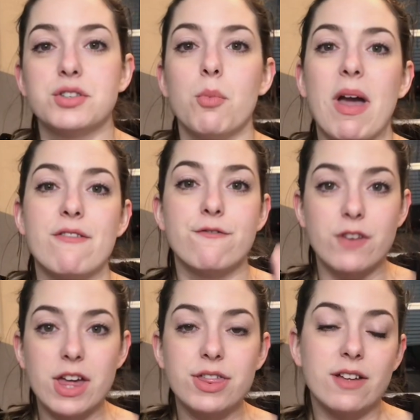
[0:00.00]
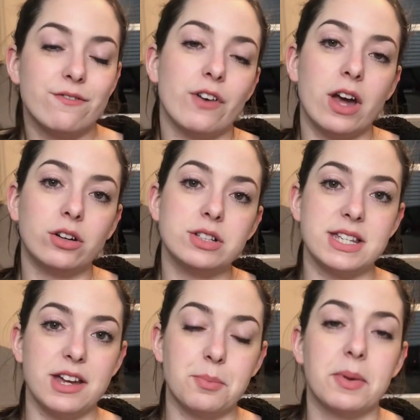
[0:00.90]
So my fifth and final
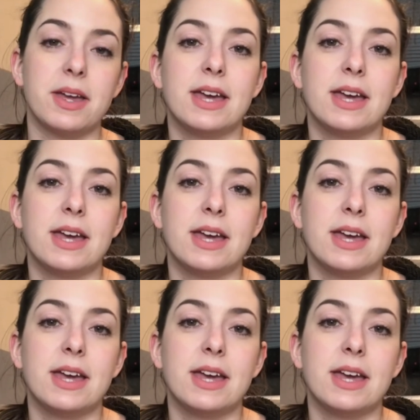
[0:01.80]
tip